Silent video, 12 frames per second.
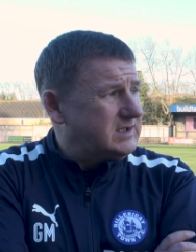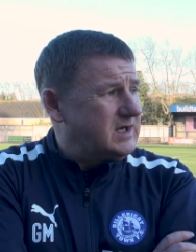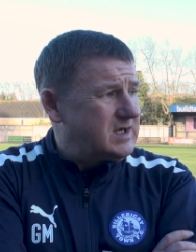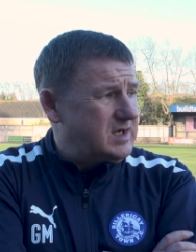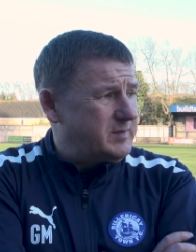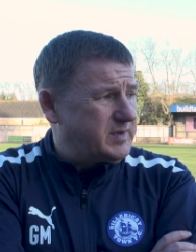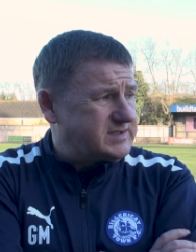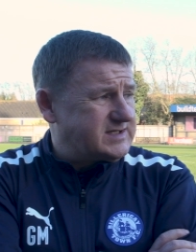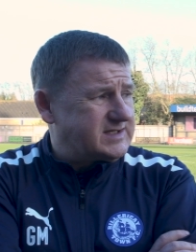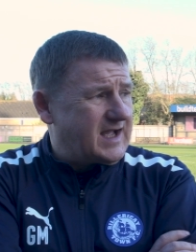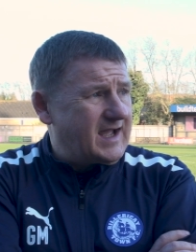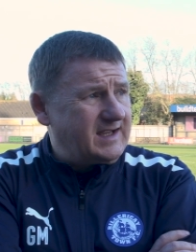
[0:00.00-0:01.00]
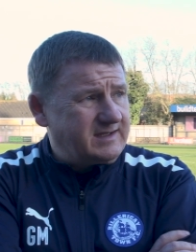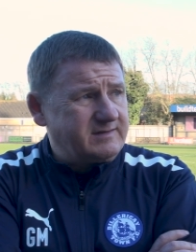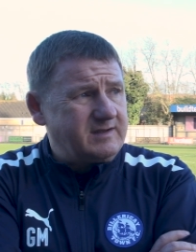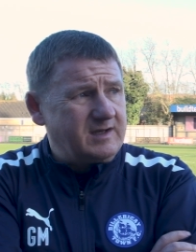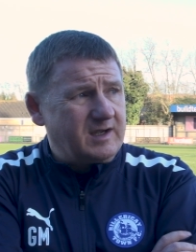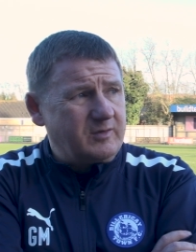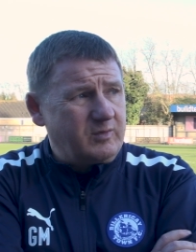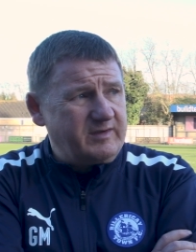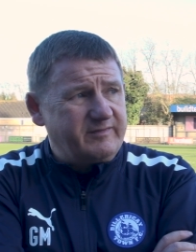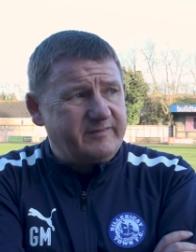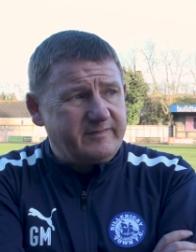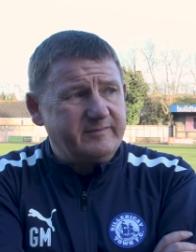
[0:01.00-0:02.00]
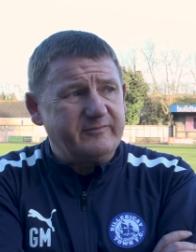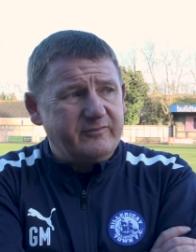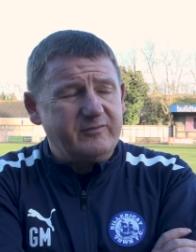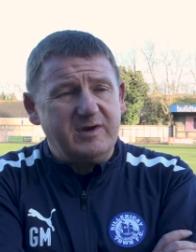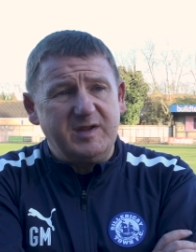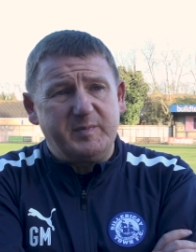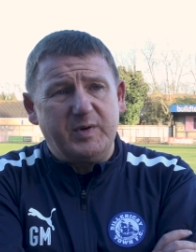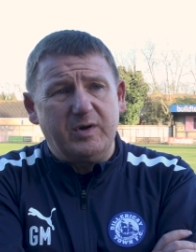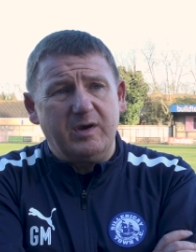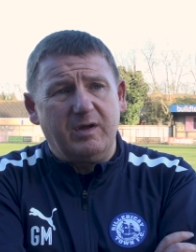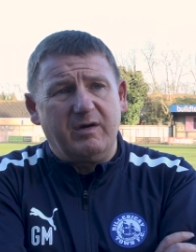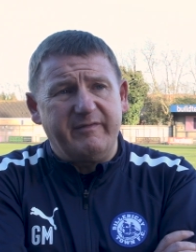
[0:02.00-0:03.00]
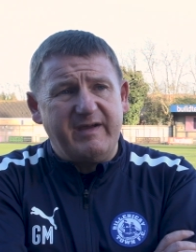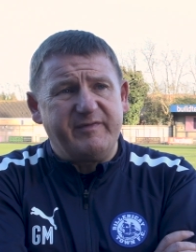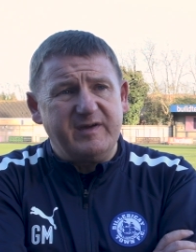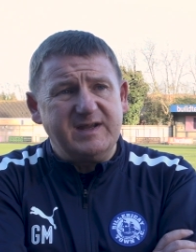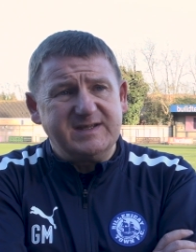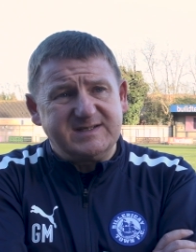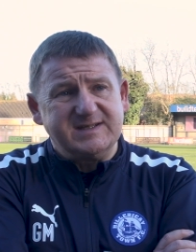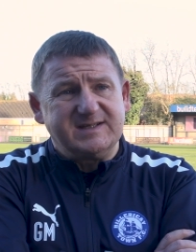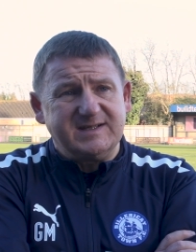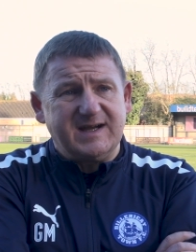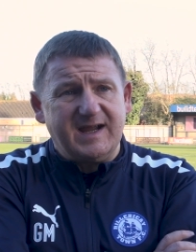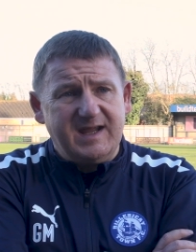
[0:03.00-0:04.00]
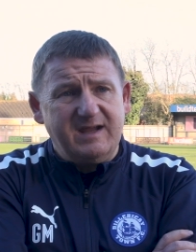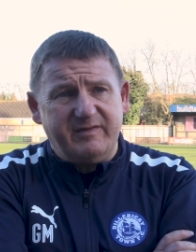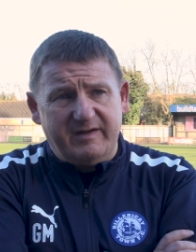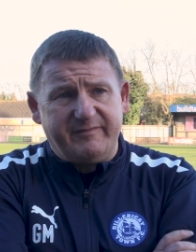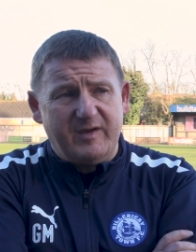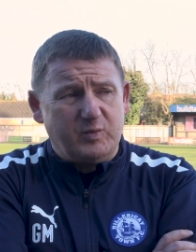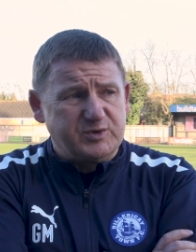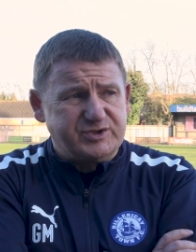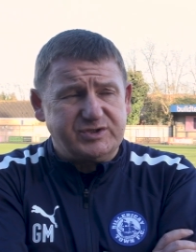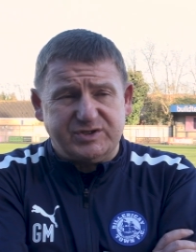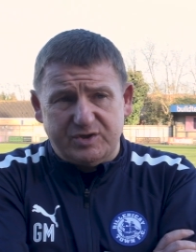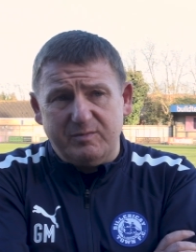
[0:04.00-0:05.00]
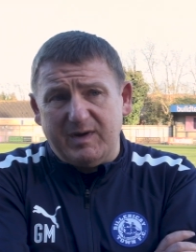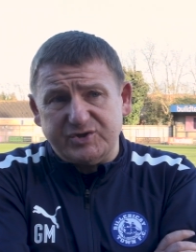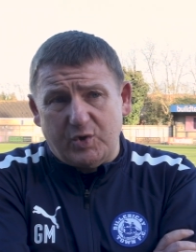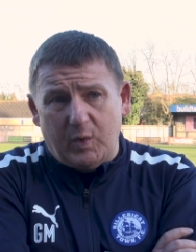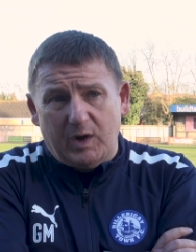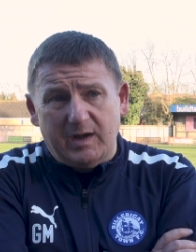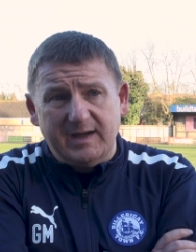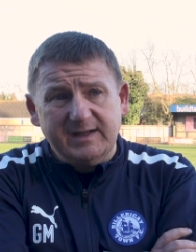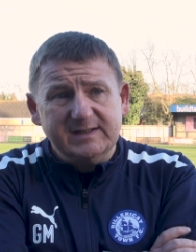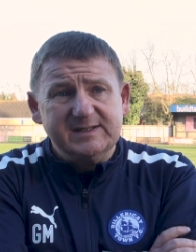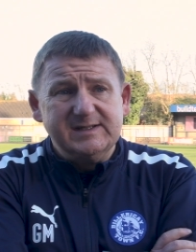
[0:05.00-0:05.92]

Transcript: but today, we've really put a lot of effort into today, even if there wasn't too much quality.